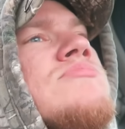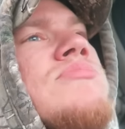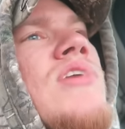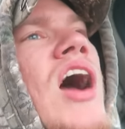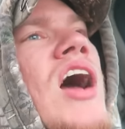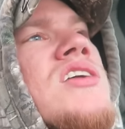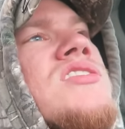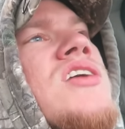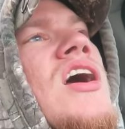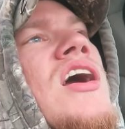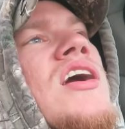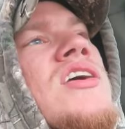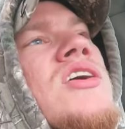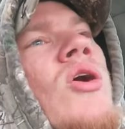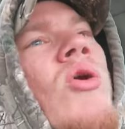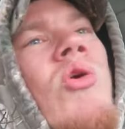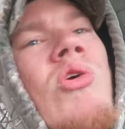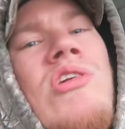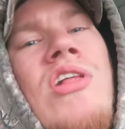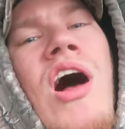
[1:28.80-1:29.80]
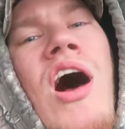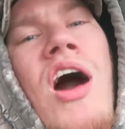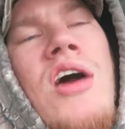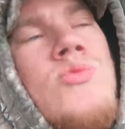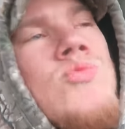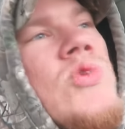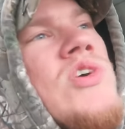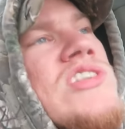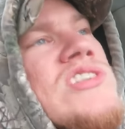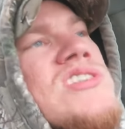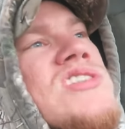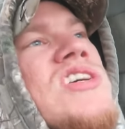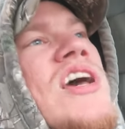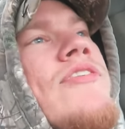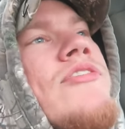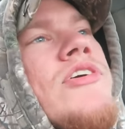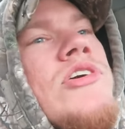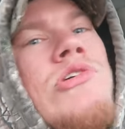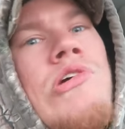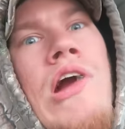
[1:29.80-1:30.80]
gosh dang core lock
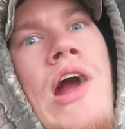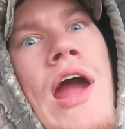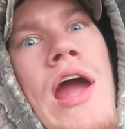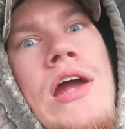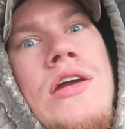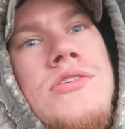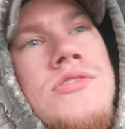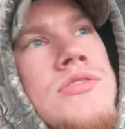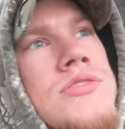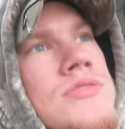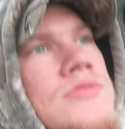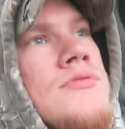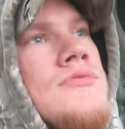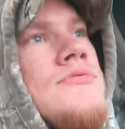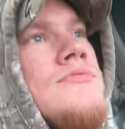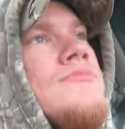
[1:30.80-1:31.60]
170 grains.